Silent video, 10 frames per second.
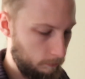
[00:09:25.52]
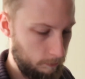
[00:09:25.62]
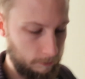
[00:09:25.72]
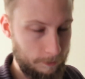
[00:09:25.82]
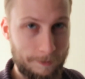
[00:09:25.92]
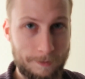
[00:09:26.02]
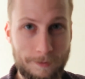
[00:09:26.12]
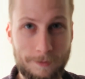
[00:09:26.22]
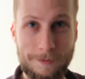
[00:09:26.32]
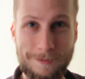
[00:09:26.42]
got
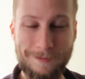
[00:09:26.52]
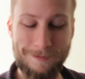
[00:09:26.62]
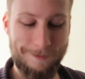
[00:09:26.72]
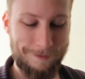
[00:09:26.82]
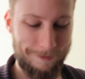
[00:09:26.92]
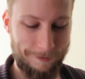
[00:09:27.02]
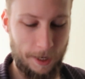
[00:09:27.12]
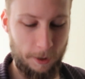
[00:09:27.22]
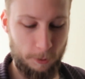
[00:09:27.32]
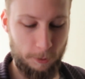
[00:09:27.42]
home.
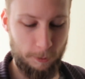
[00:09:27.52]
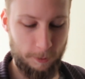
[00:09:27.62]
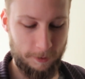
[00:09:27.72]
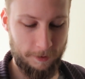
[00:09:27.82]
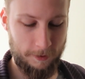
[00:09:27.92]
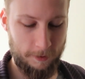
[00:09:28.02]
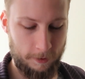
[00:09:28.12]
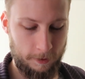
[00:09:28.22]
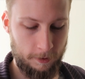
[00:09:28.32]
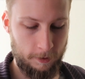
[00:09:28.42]
Hello. From the butcher.
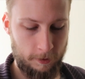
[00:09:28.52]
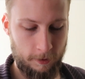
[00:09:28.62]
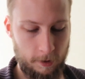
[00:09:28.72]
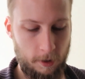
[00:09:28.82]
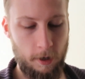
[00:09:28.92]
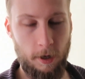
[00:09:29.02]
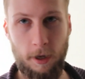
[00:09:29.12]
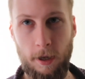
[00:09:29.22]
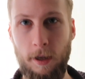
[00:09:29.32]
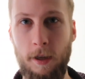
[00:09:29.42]
What'd you get?
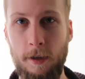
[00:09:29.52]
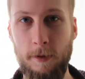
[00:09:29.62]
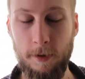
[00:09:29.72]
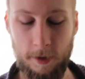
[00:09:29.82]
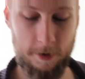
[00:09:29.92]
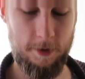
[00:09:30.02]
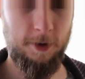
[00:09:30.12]
Actually, let's go downstairs